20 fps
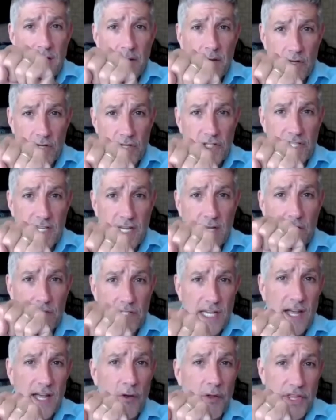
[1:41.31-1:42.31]
Good cells,
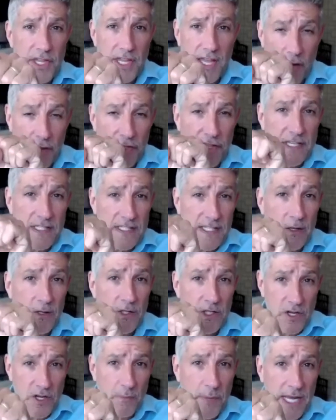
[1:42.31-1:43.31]
healthy
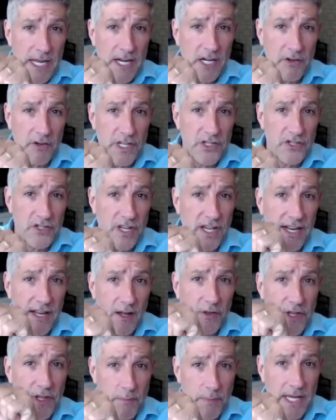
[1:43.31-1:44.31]
cells in your pancreas, you got a
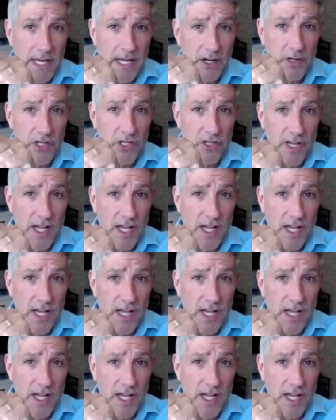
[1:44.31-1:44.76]
healthy pancreas.